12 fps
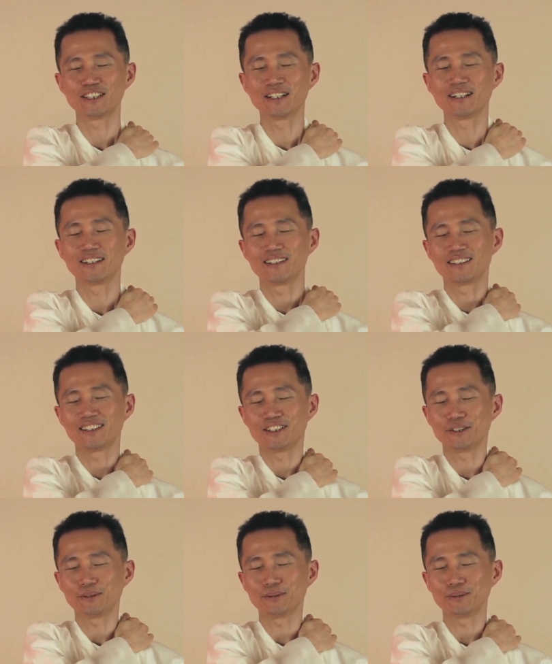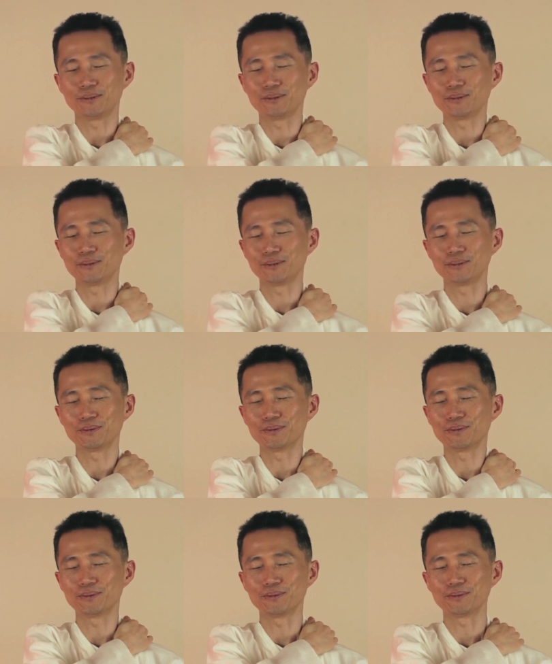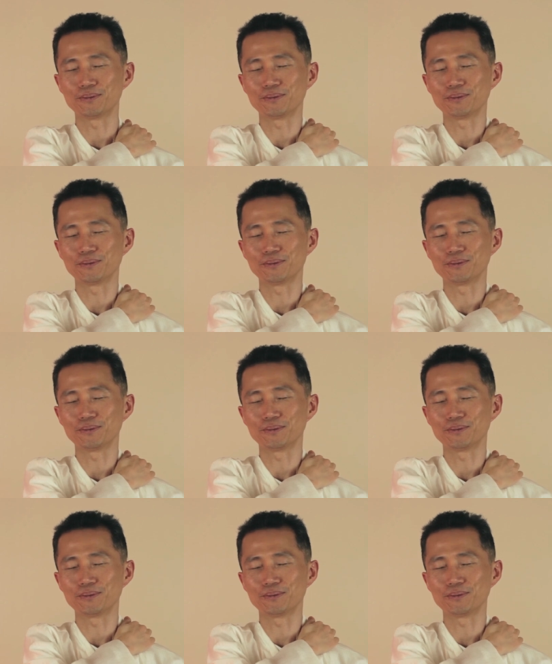Nothing is said.